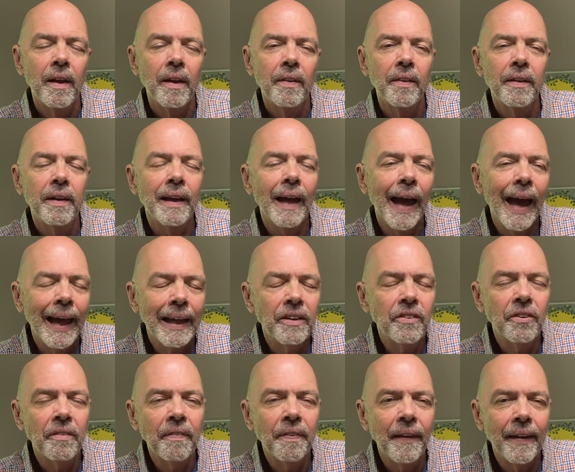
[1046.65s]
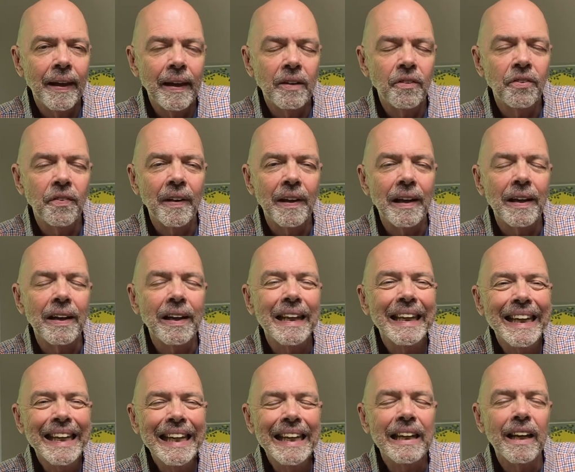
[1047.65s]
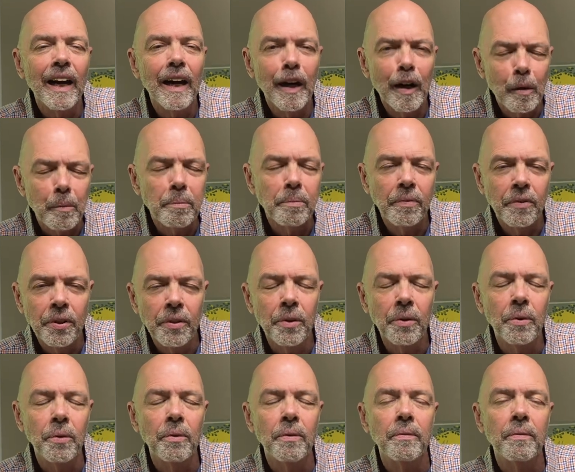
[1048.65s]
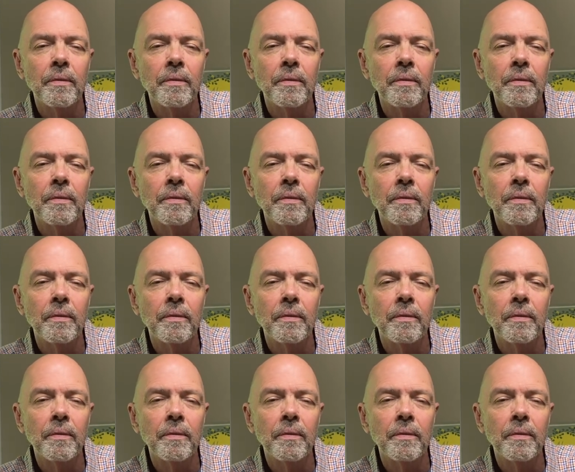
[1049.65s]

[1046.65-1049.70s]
the kinds of things that lead up to